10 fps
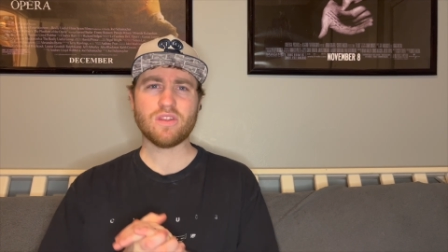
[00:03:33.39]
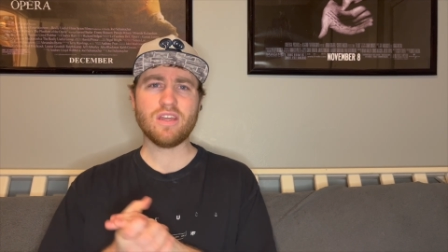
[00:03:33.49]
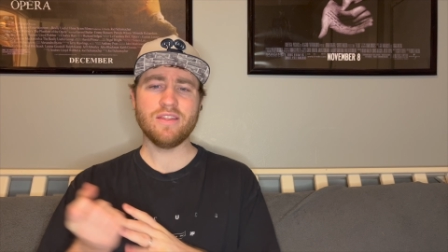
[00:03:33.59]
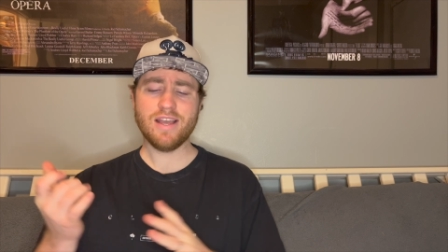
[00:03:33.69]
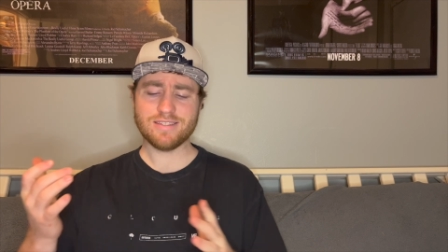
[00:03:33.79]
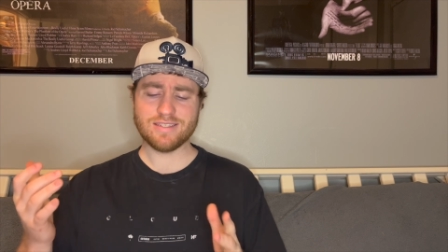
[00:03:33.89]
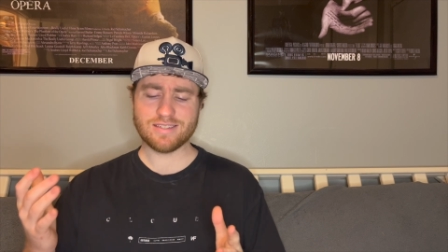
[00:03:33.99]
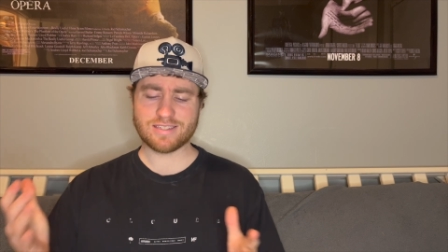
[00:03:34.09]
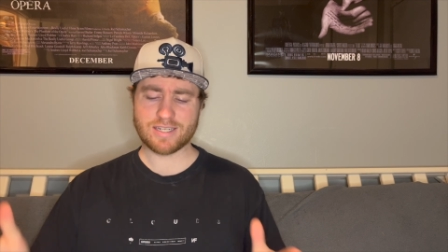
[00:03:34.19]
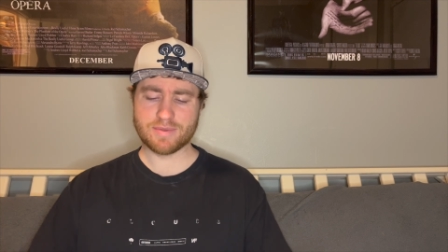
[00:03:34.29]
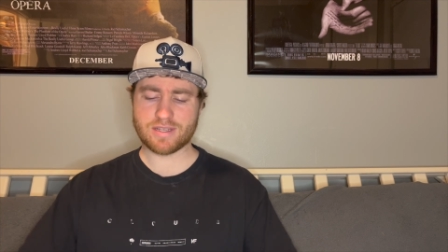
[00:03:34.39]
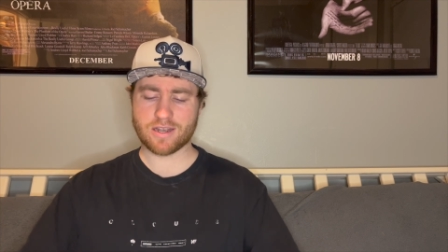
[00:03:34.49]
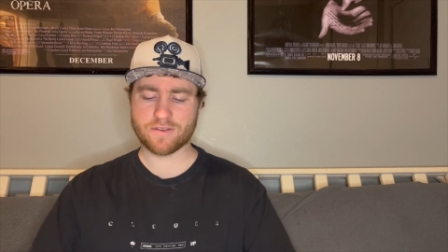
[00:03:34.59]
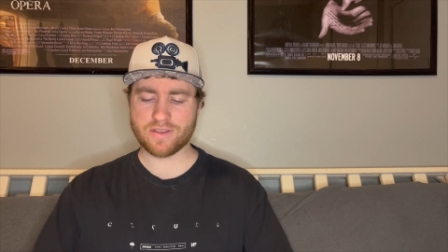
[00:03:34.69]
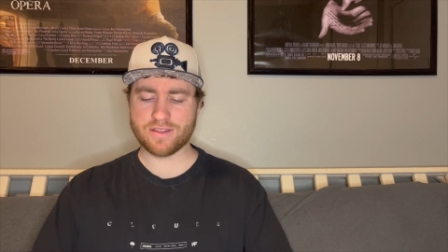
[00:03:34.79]
Next is the
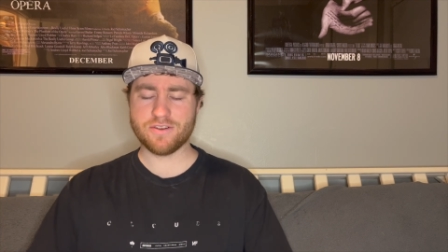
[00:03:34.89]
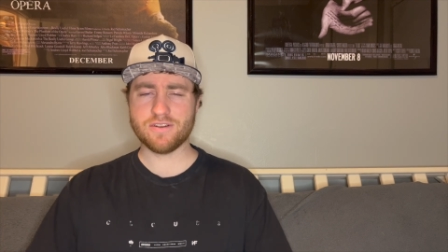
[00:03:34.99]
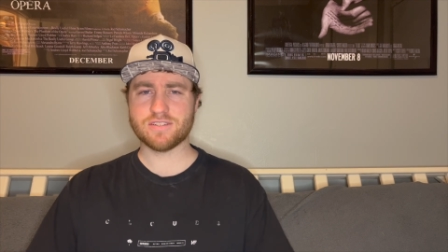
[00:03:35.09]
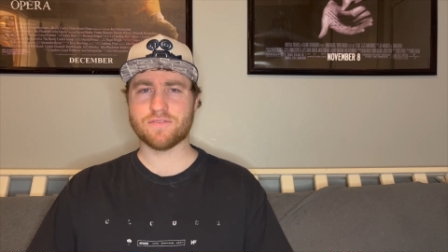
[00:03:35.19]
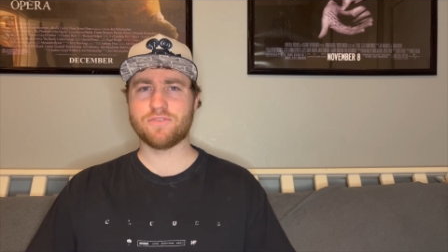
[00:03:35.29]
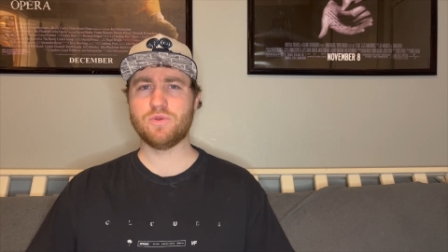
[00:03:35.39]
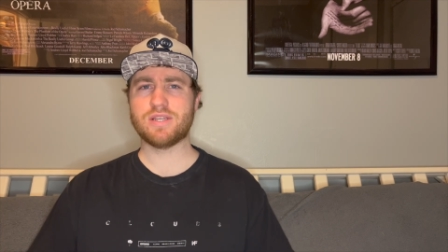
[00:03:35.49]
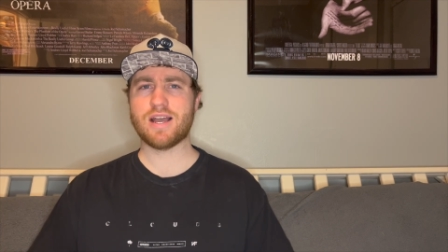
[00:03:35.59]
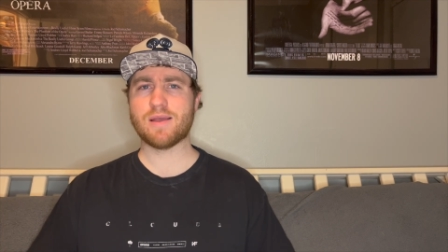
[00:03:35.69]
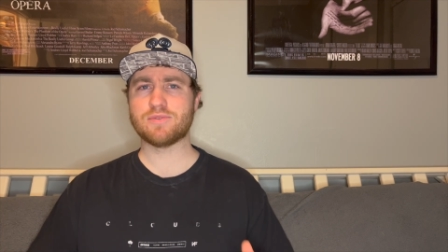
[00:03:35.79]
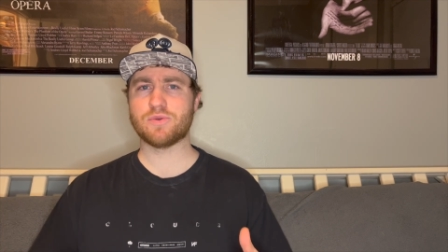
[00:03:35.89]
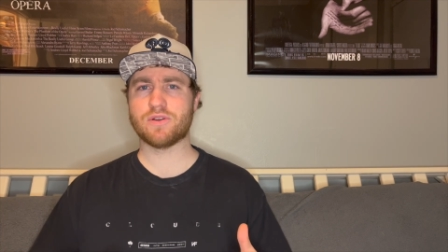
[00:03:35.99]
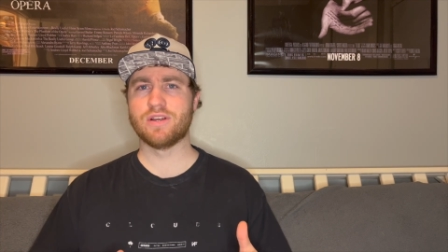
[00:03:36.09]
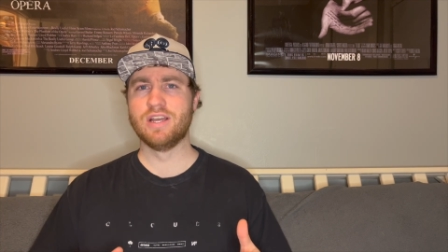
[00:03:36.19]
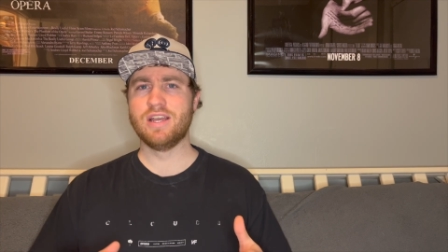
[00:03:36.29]
cinematography. There is a few times where